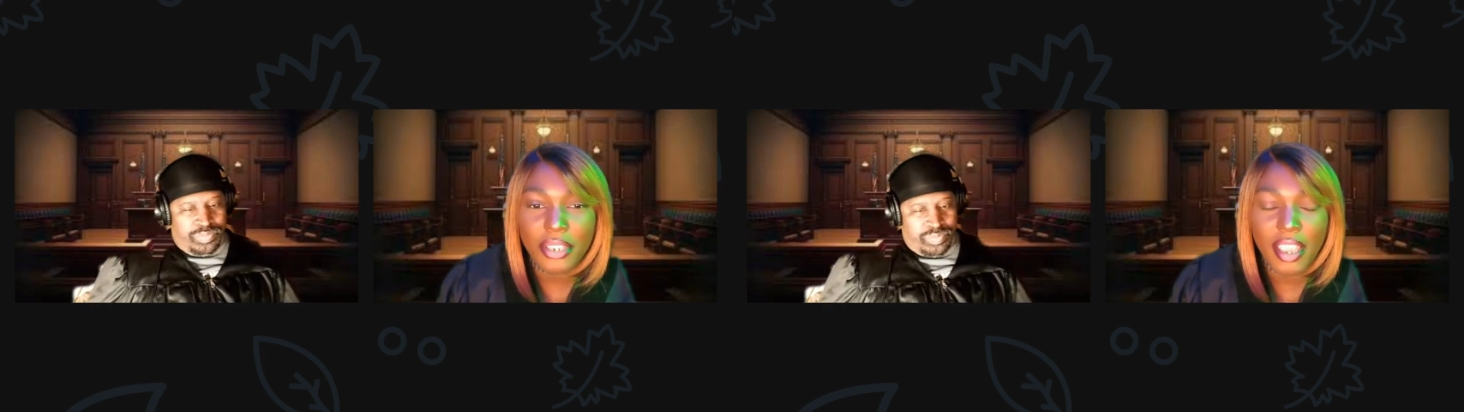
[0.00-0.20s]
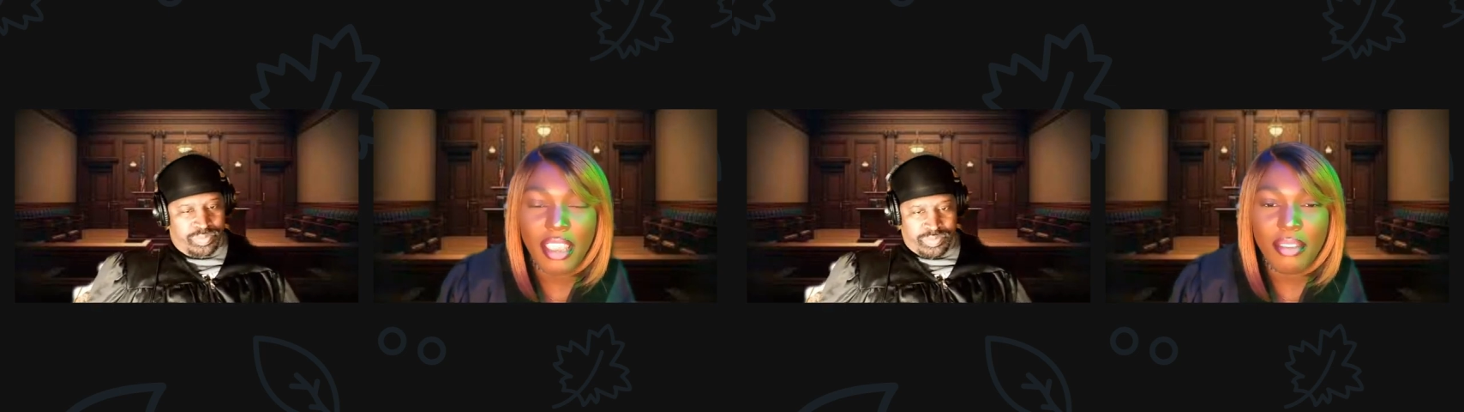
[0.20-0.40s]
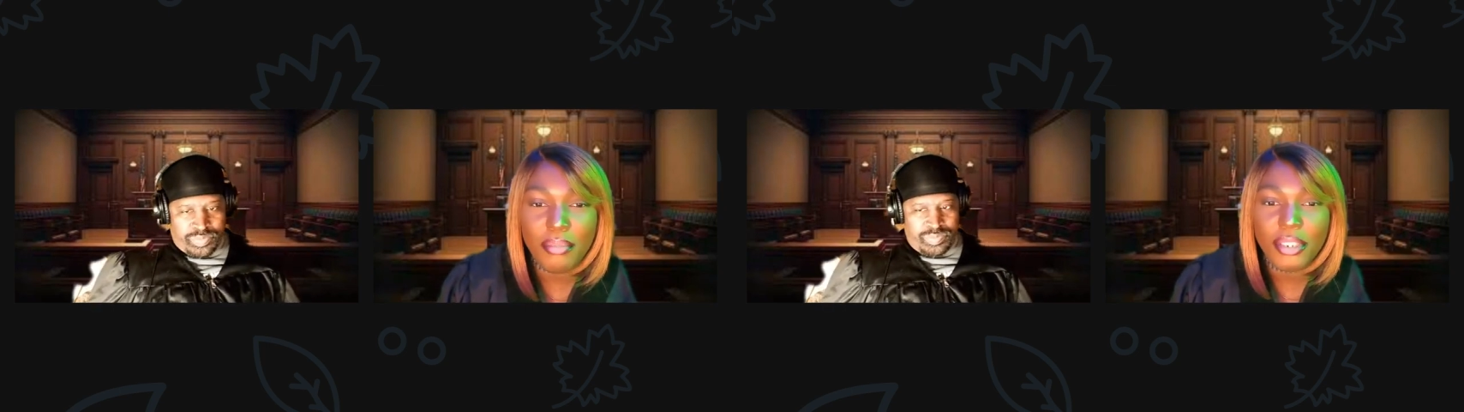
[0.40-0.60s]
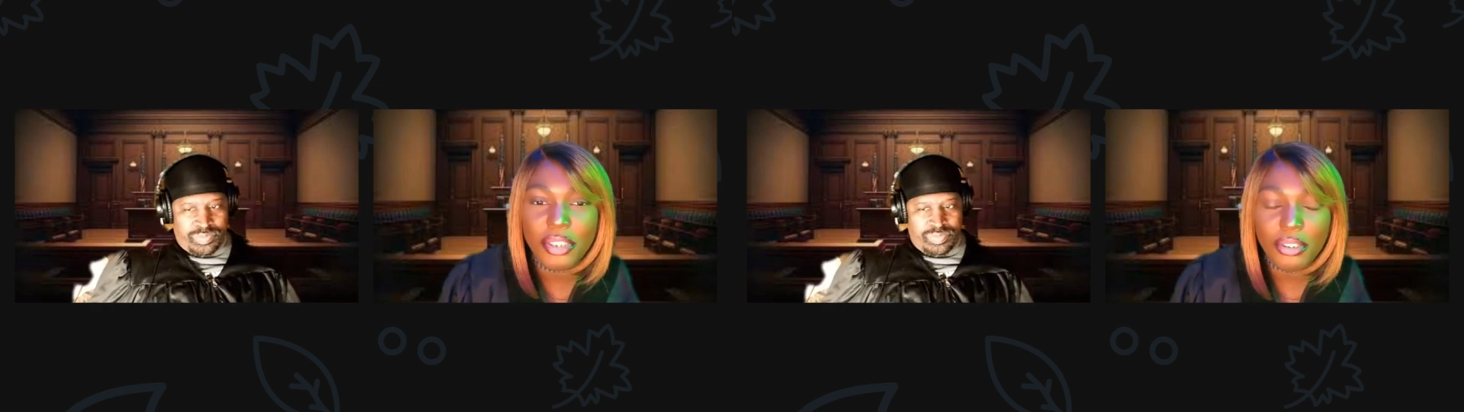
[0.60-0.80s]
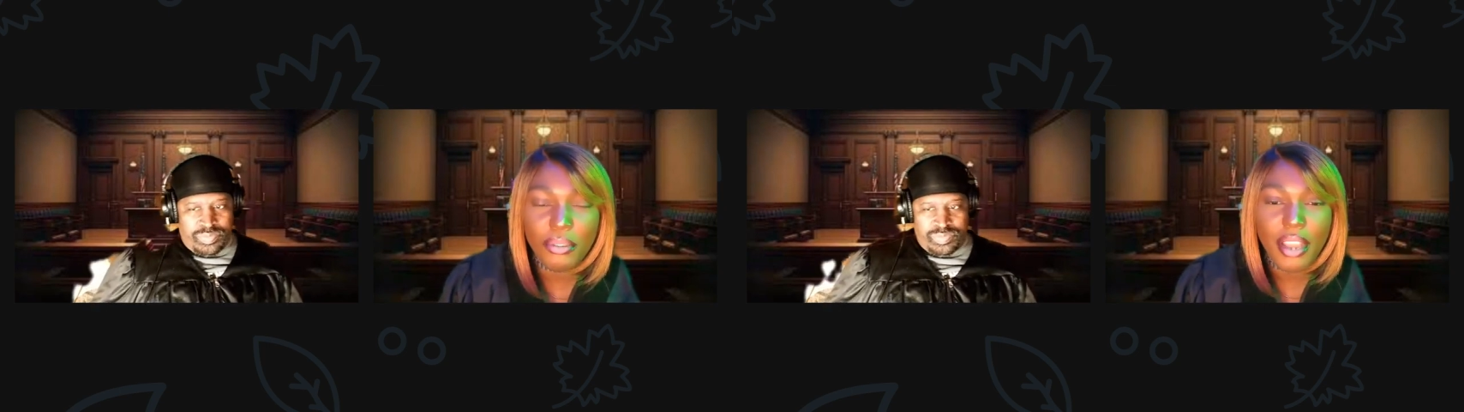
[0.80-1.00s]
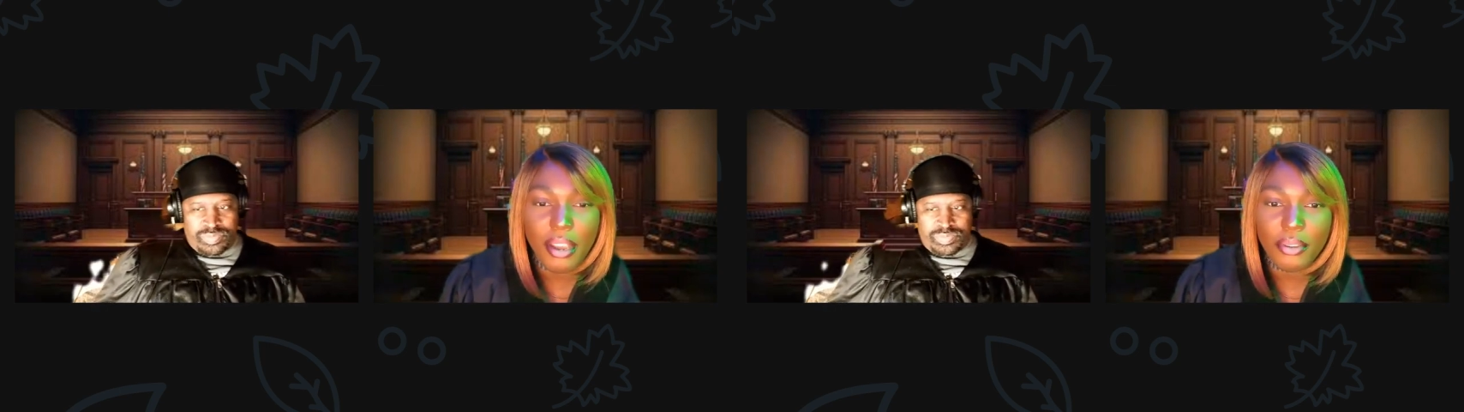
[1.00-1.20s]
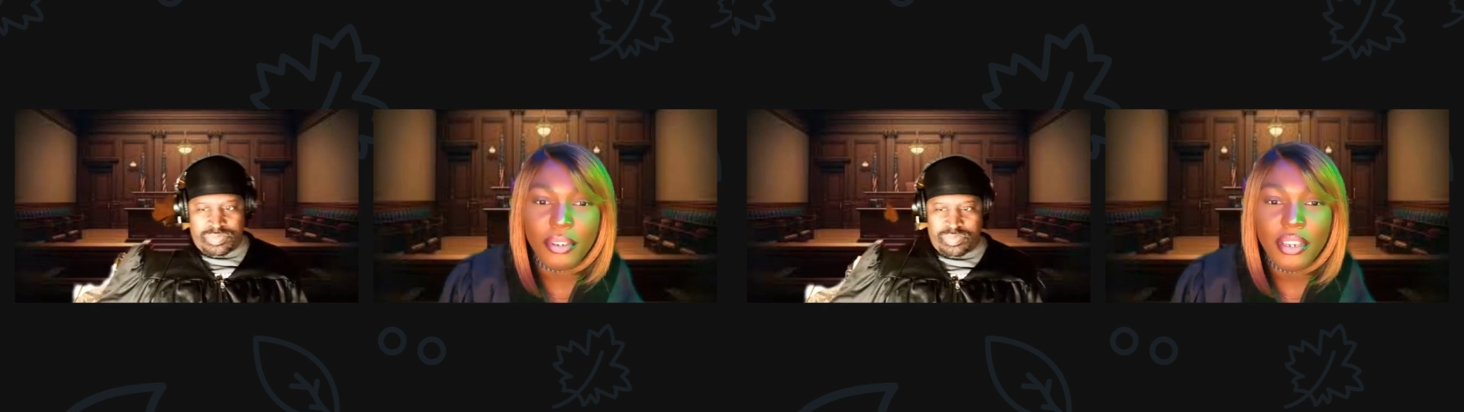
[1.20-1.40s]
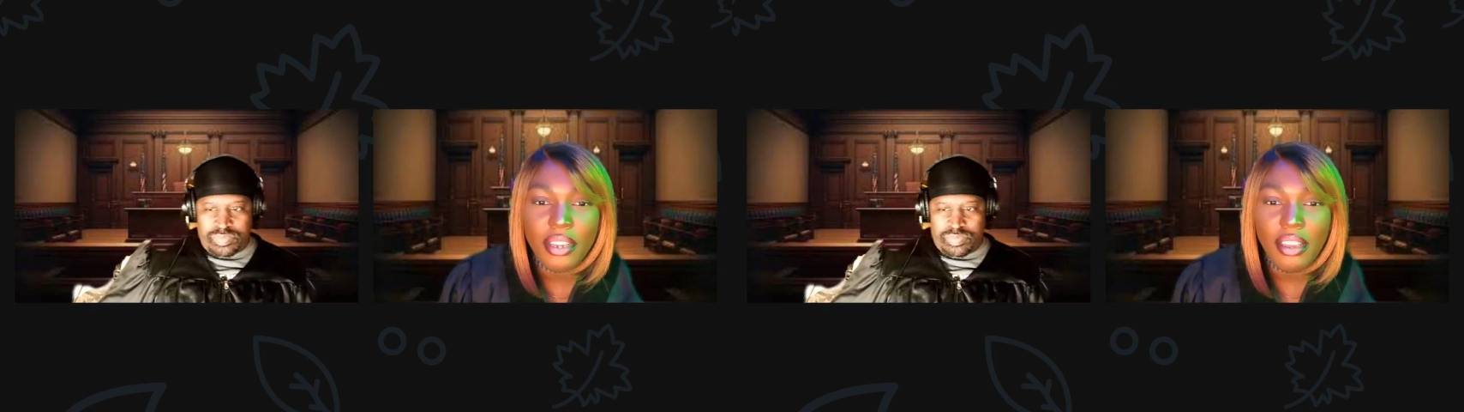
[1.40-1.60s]
Speaker 1: came and showed
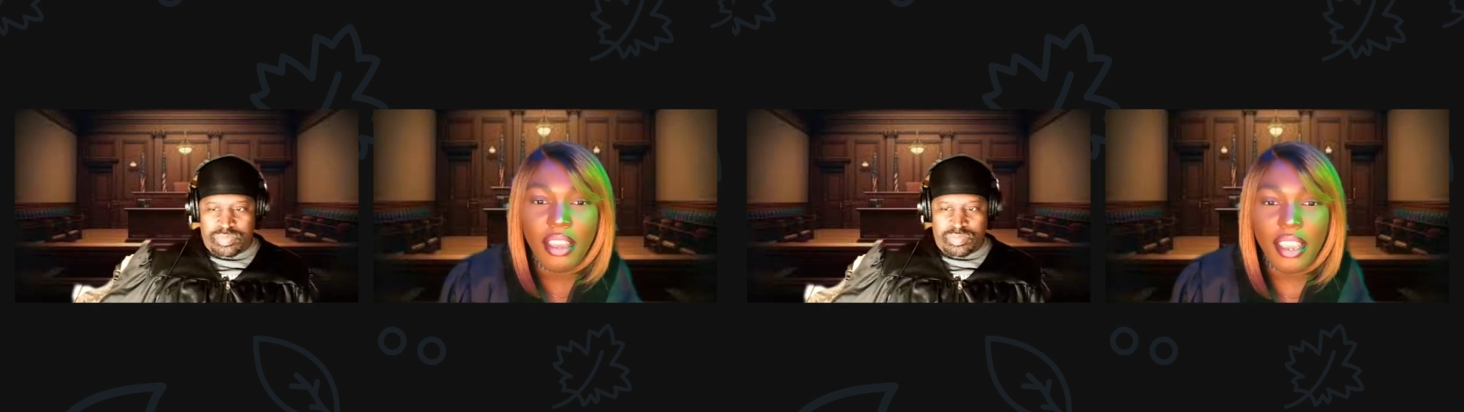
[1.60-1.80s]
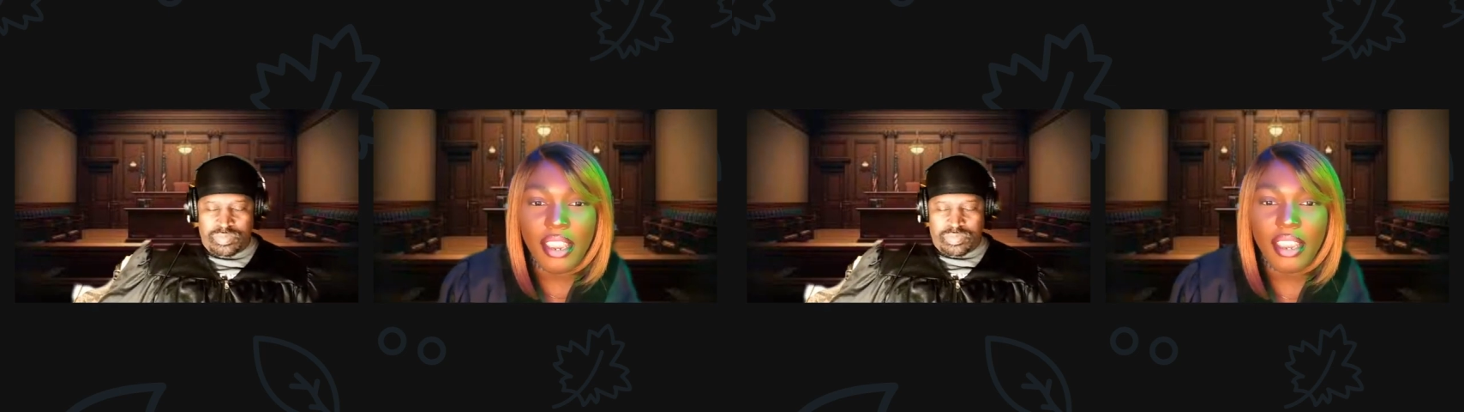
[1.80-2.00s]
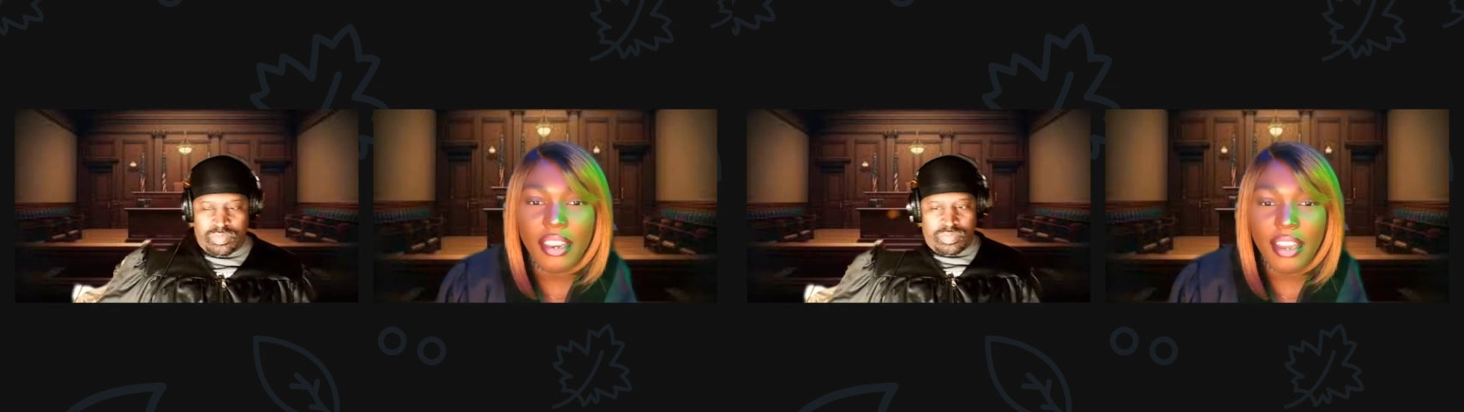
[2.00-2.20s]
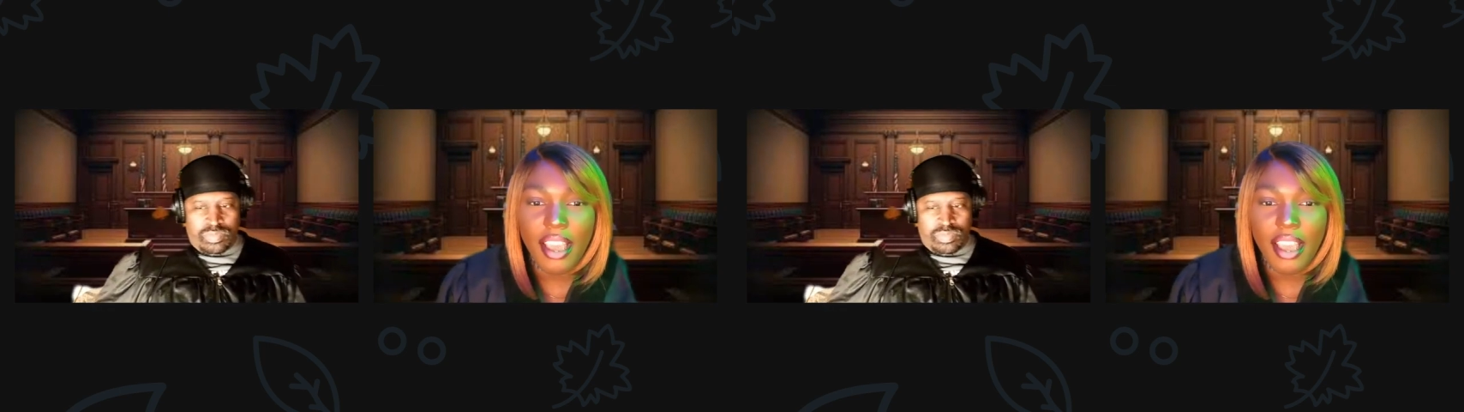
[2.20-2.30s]
out. And